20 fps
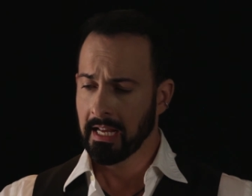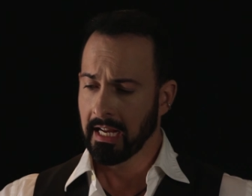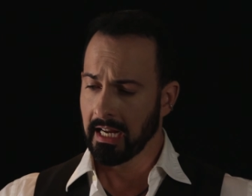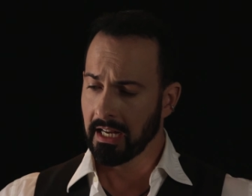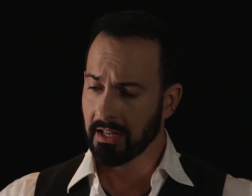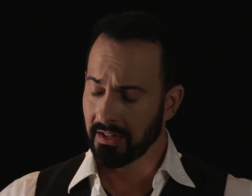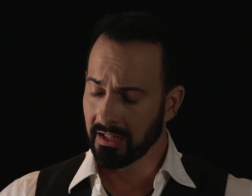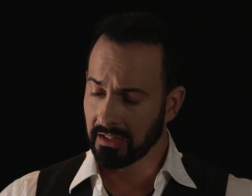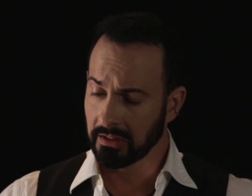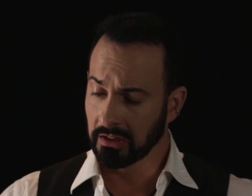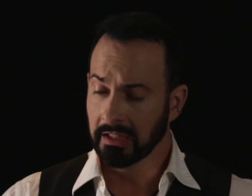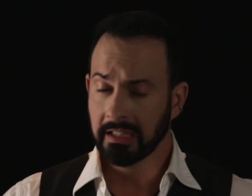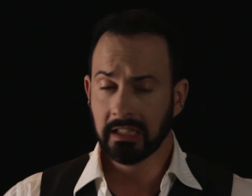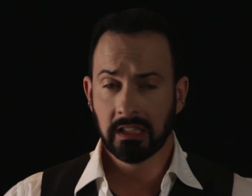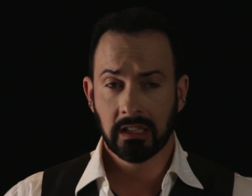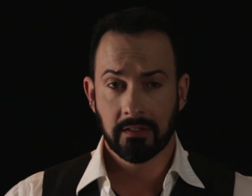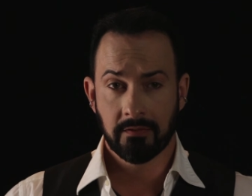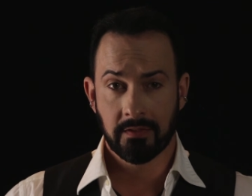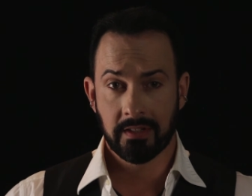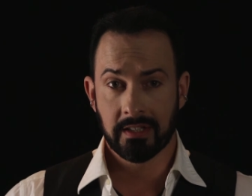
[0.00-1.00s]
And a
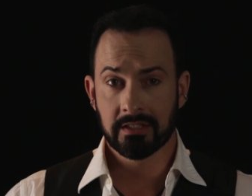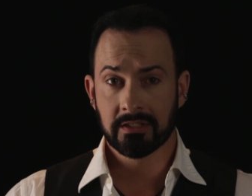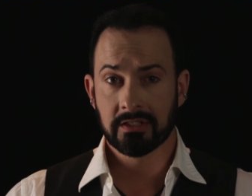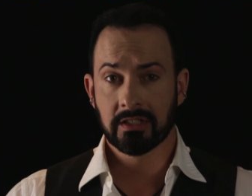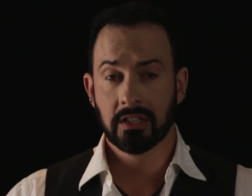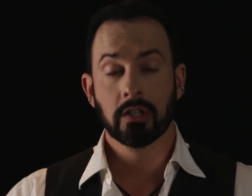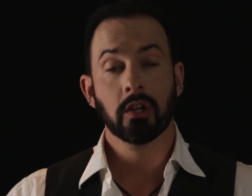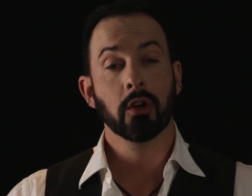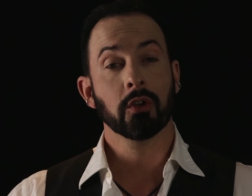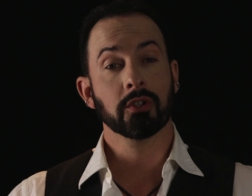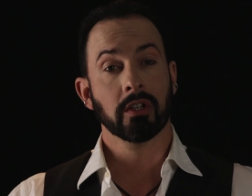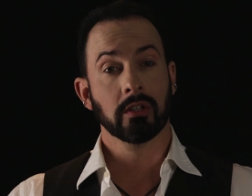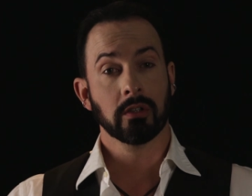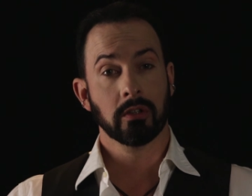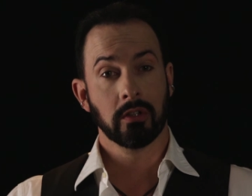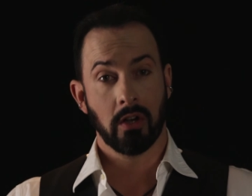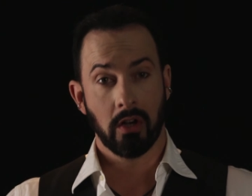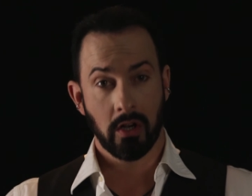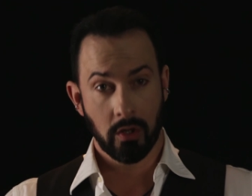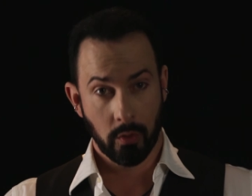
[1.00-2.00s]
little of this goes a
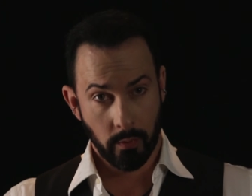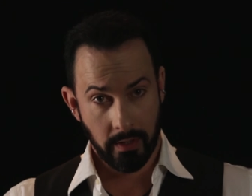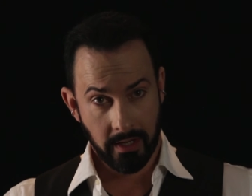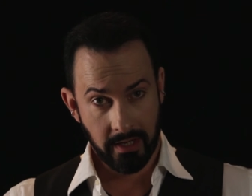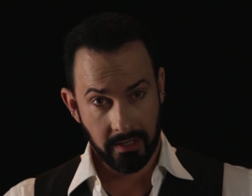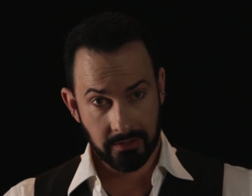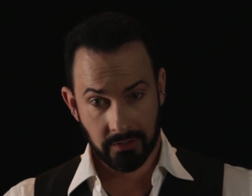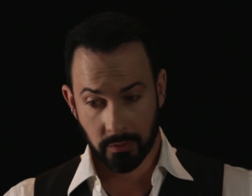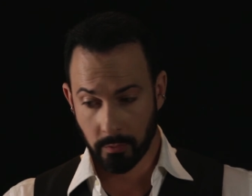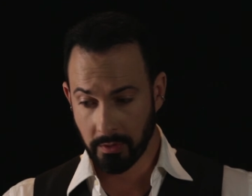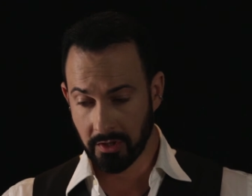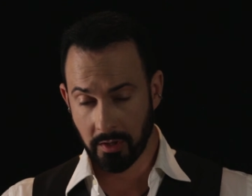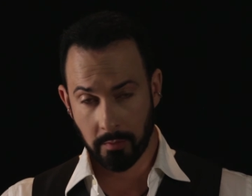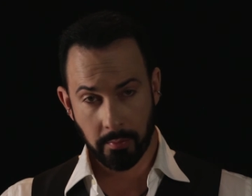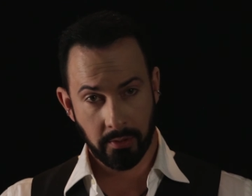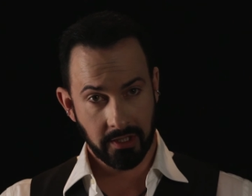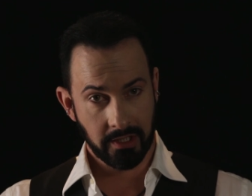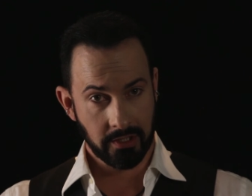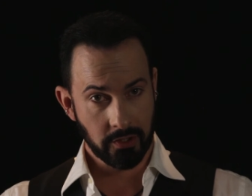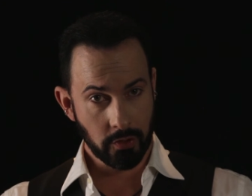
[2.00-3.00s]
long ways, whether you're
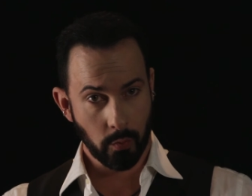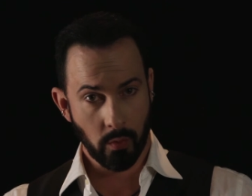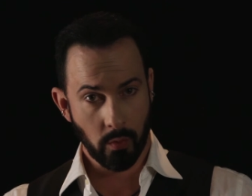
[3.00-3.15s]
putting it in your